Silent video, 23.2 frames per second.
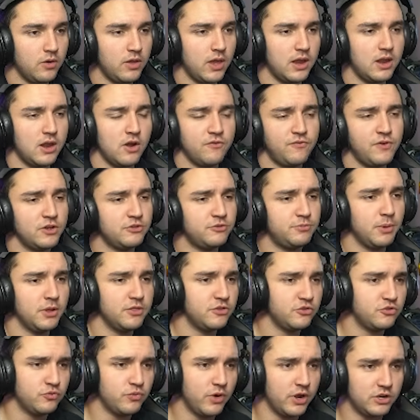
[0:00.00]
Okay, now if I spelled
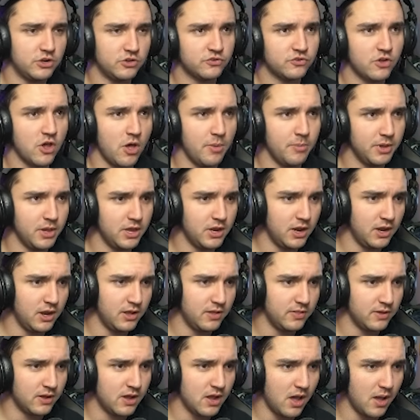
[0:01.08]
this right, just call me an idiot
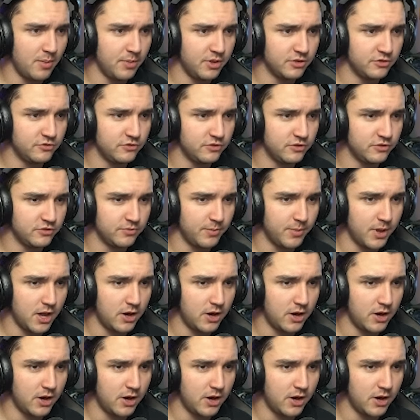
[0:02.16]
in the comments. It doesn't